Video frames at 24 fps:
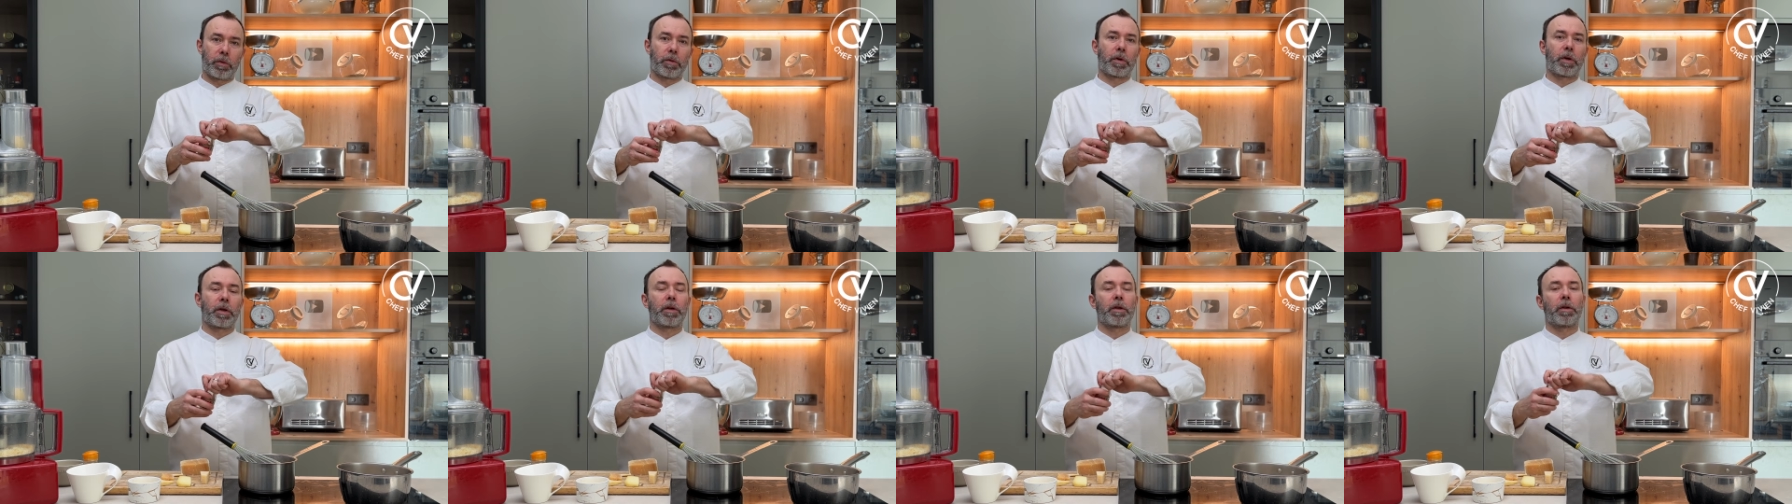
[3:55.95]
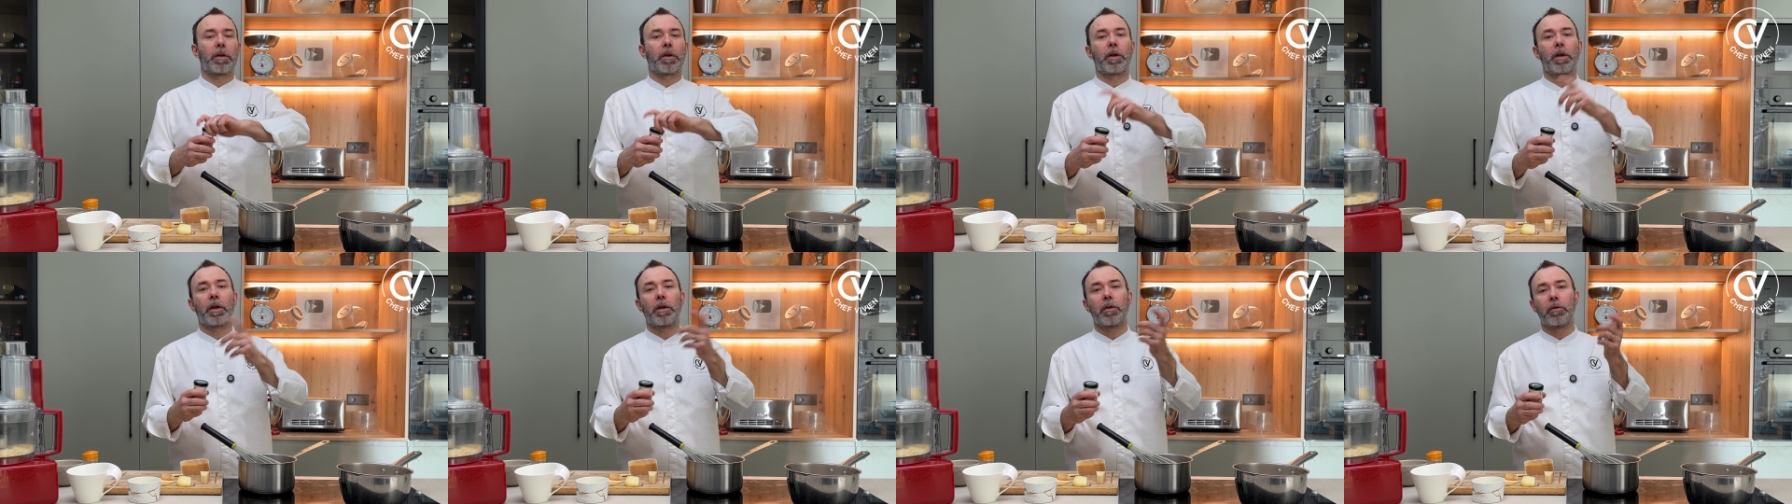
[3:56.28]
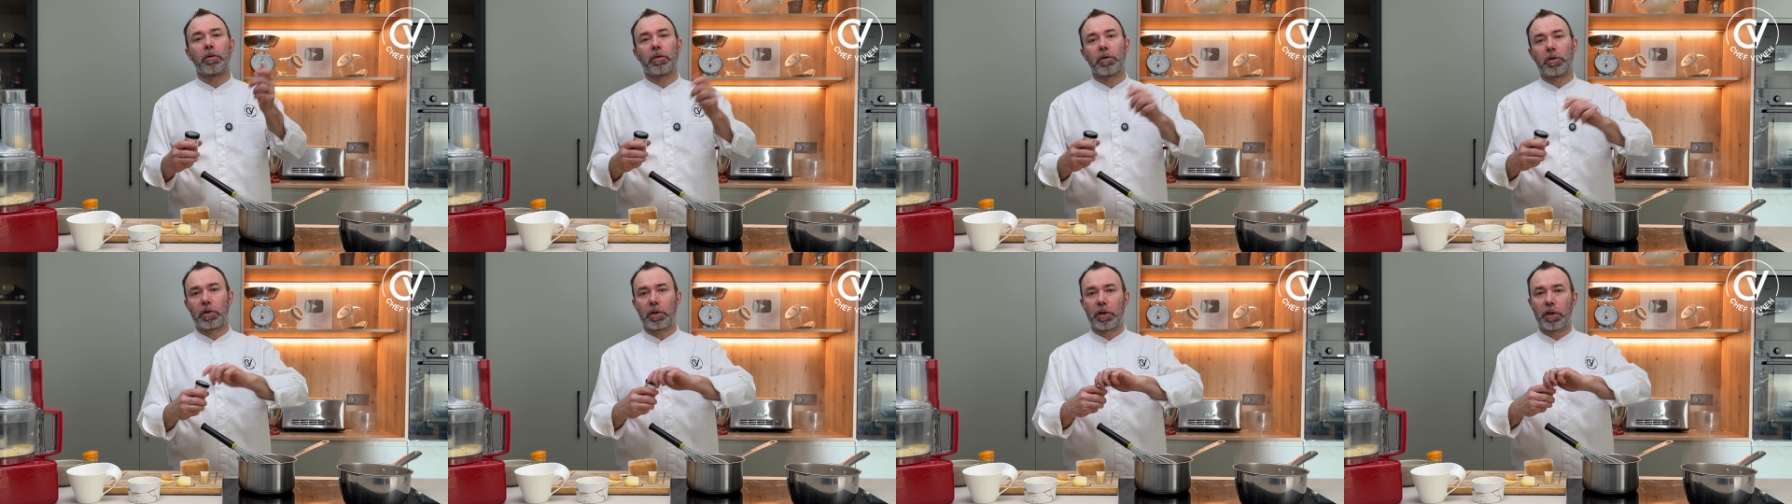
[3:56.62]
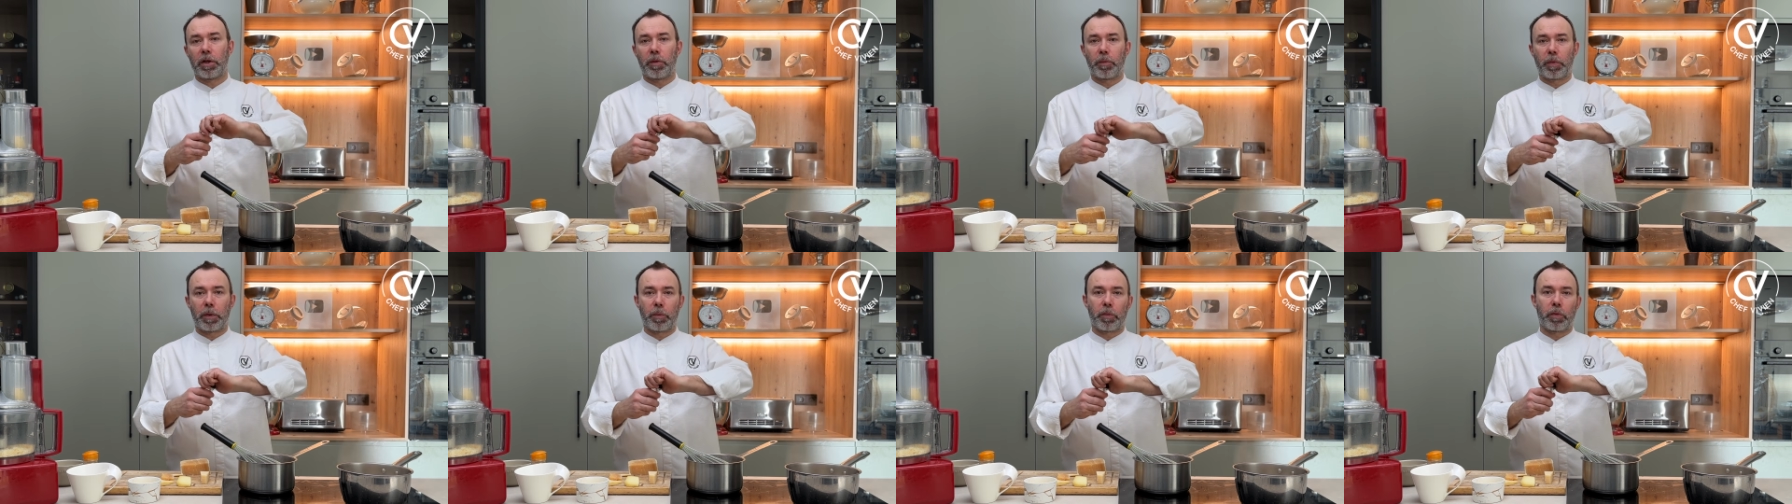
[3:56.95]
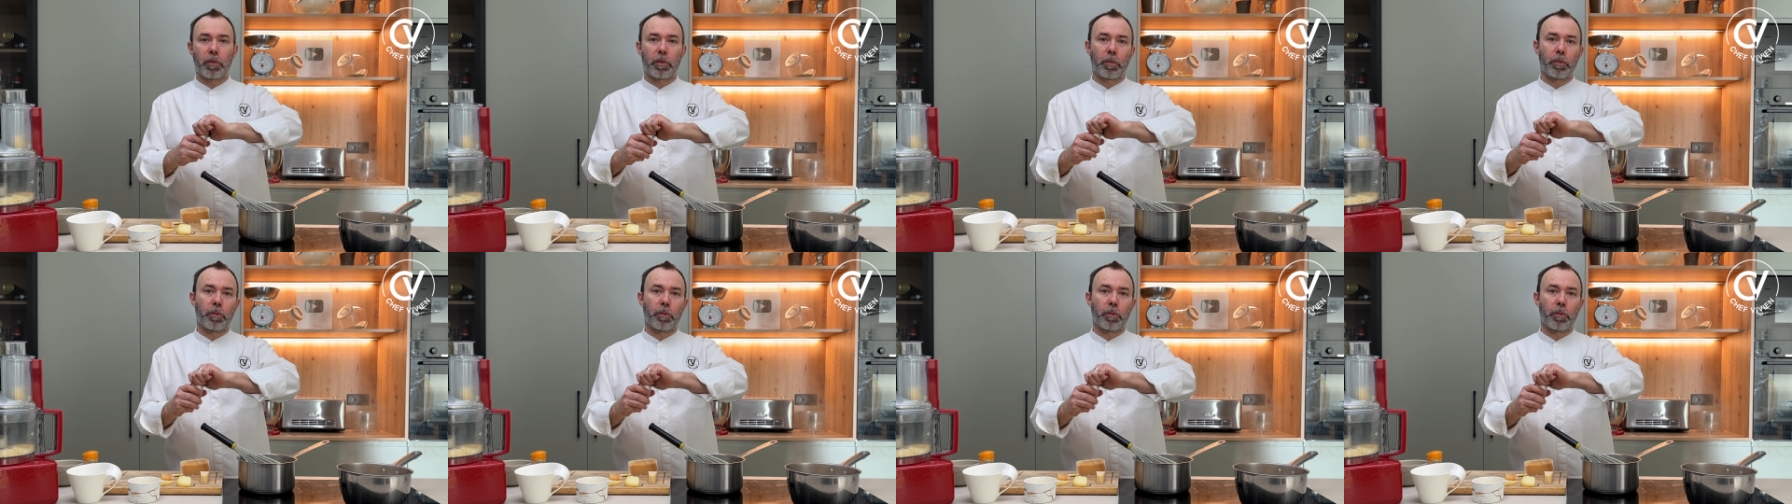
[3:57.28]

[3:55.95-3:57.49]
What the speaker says: You can add red hot chili pepper